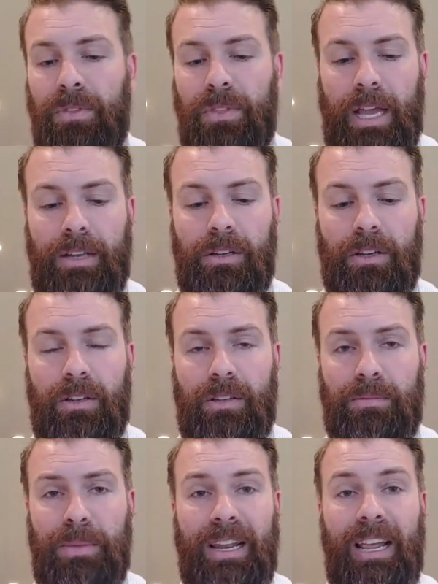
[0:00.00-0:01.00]
that
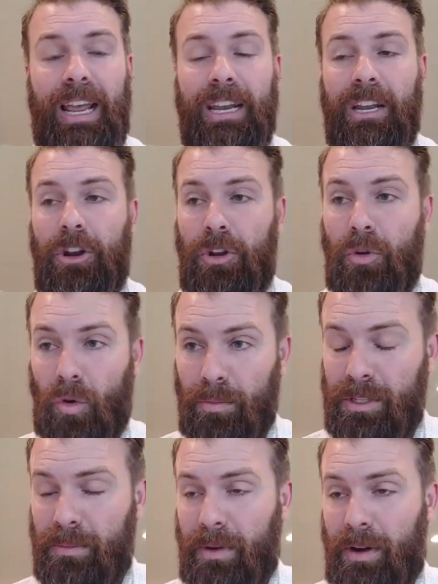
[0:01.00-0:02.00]
spend an
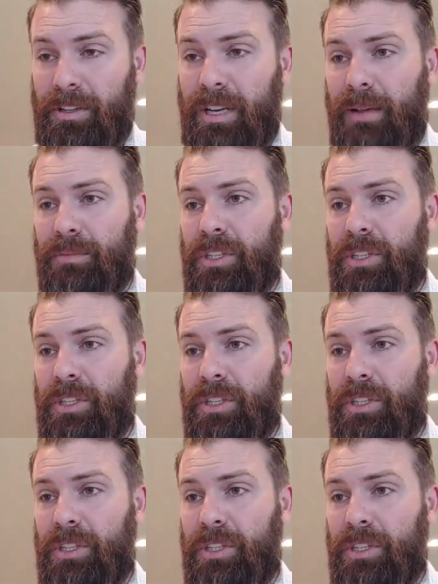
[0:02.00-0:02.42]
enormous amount of time